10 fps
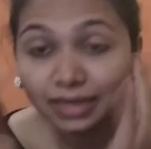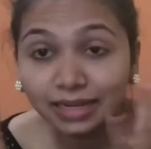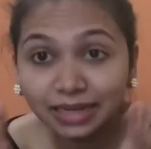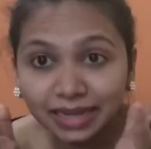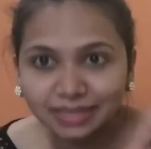
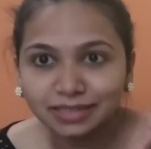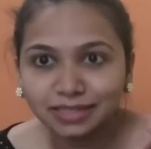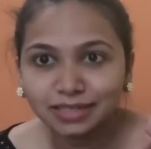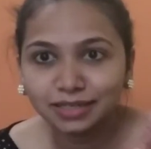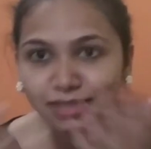
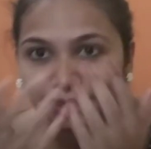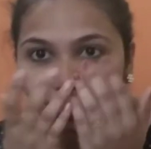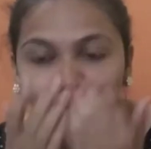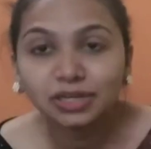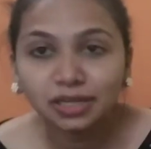cleansed. It
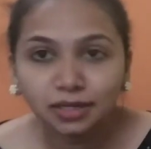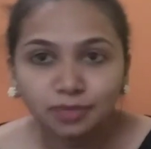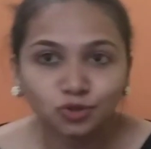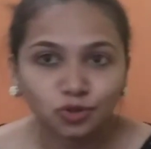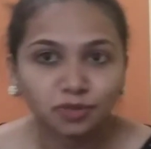completely
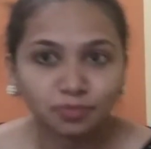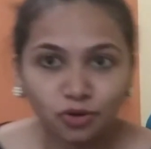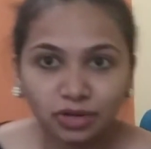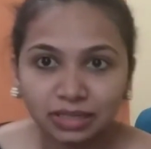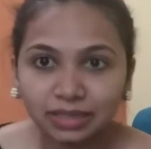removes your
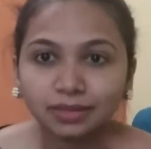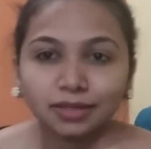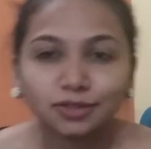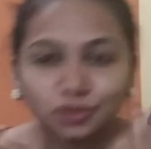impurity.